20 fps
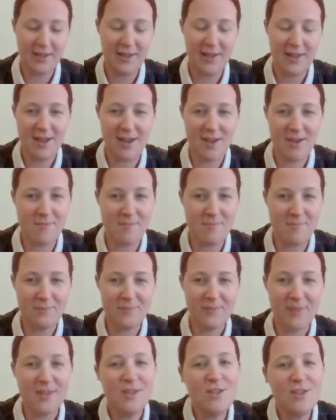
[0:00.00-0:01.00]

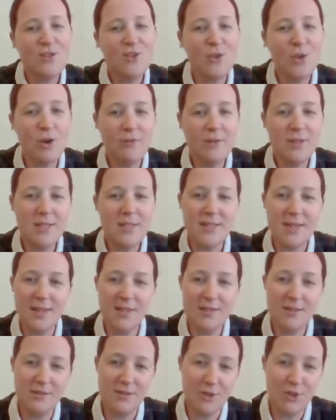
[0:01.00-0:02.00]
You do all these
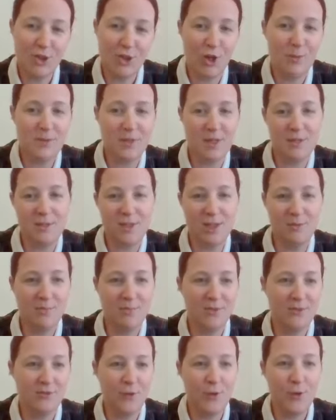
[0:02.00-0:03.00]
things in the jobs I had done
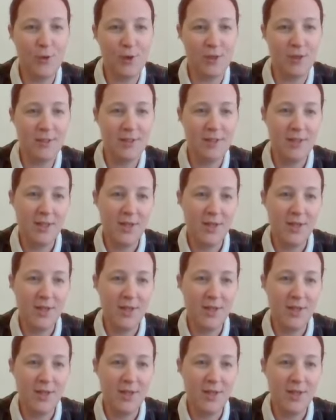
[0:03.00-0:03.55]
before,